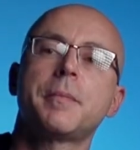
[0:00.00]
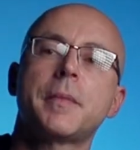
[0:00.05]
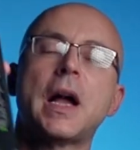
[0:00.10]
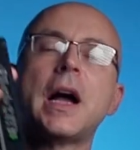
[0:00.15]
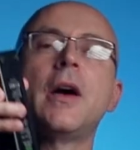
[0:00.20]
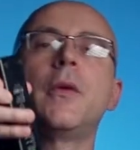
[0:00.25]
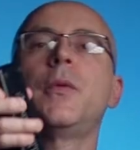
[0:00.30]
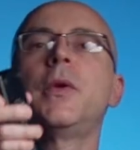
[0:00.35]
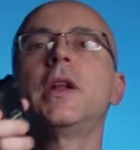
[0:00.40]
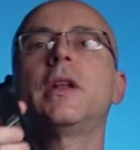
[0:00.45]

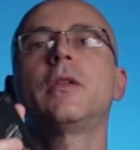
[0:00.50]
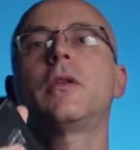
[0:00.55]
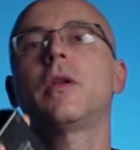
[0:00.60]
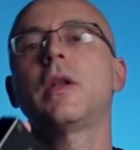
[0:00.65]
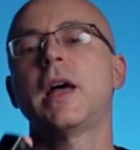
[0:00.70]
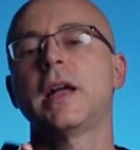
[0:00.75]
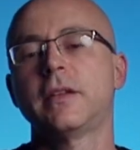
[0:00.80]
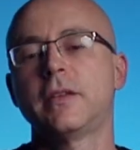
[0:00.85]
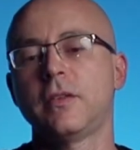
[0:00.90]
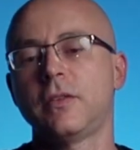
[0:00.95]
I really don't
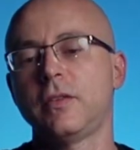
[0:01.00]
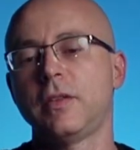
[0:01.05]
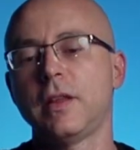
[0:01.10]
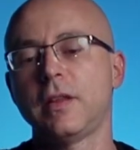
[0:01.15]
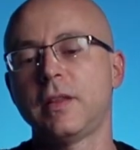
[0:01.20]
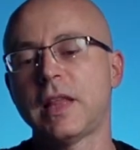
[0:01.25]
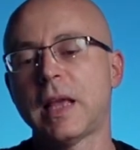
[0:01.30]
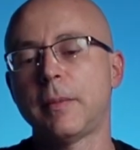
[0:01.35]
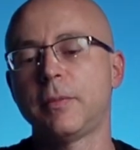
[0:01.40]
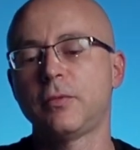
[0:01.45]
like these
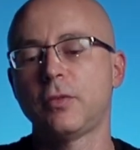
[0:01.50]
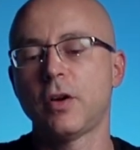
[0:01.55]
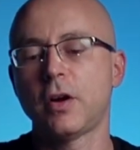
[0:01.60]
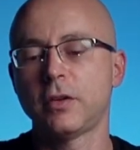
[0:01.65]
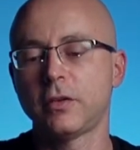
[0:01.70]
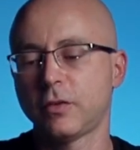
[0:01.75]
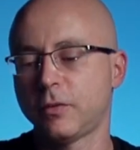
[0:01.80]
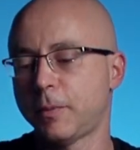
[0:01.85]
detached chargers.